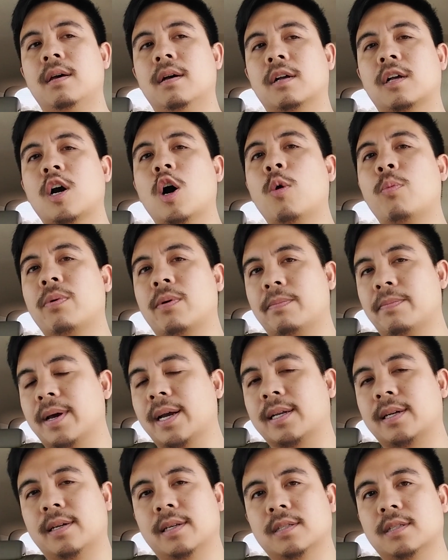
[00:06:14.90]
coping
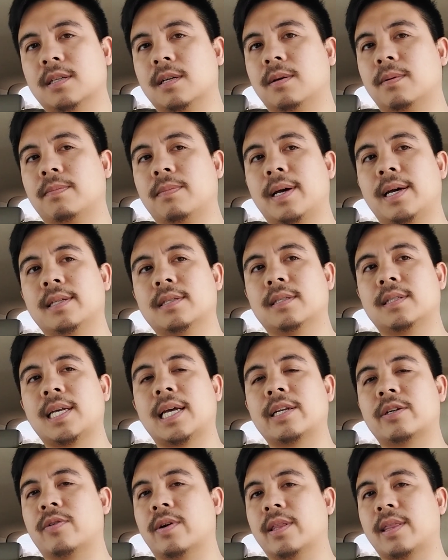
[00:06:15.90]
mechanism and
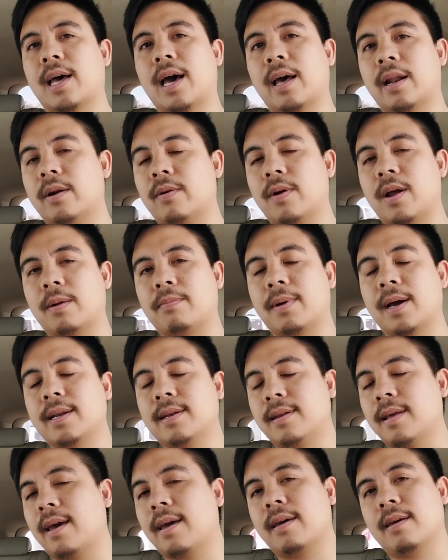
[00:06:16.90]
centering that around my
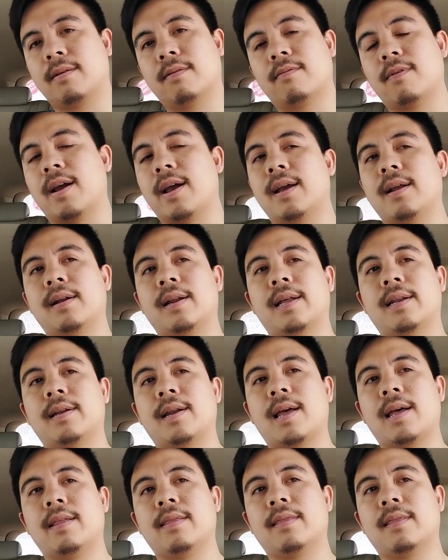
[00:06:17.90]
day, right?
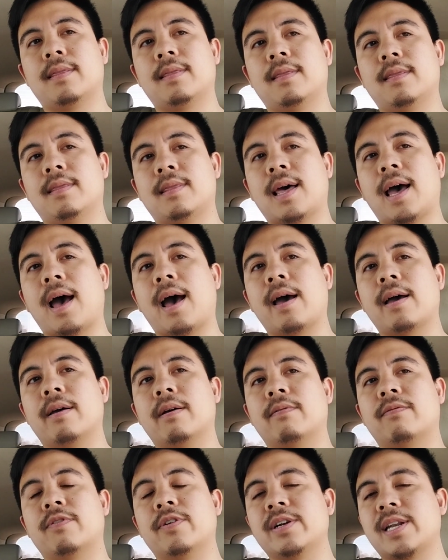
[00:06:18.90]
And that
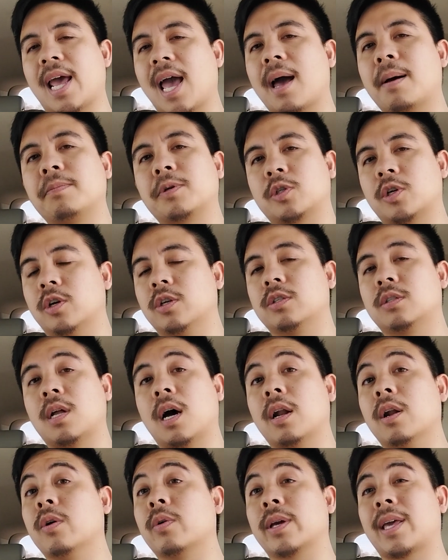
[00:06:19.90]
for damn sure is
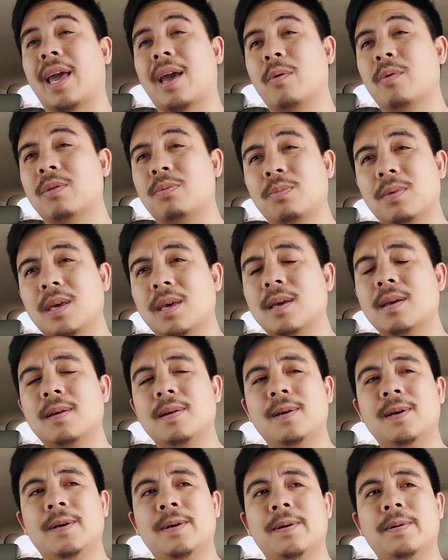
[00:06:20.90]
not okay with me.
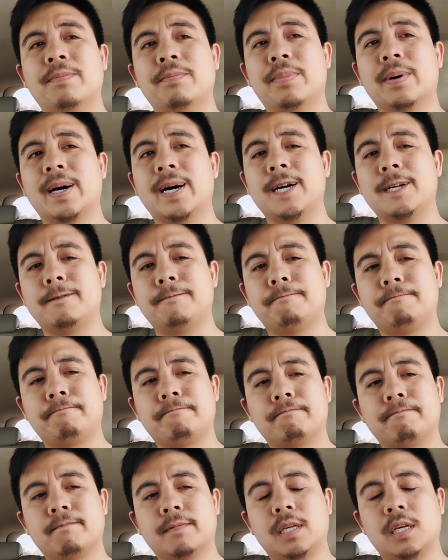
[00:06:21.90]
But
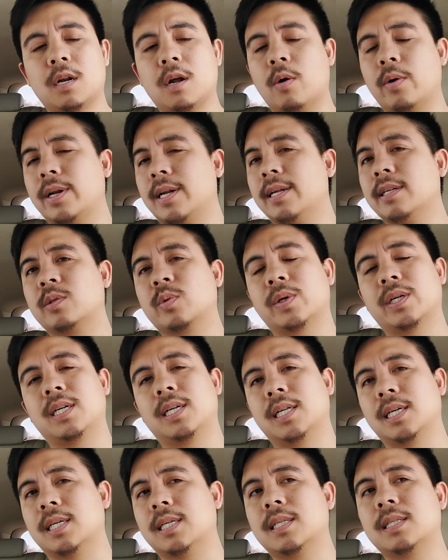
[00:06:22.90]
it is what it
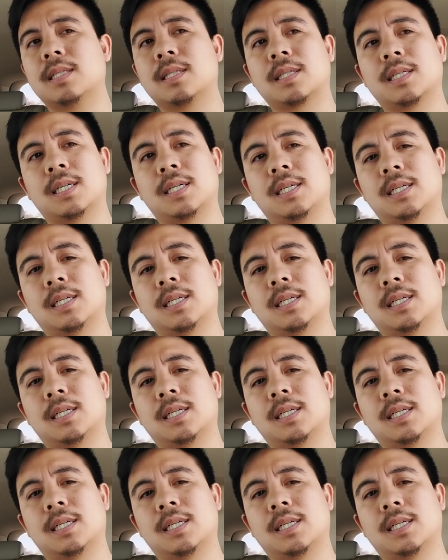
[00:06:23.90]
is.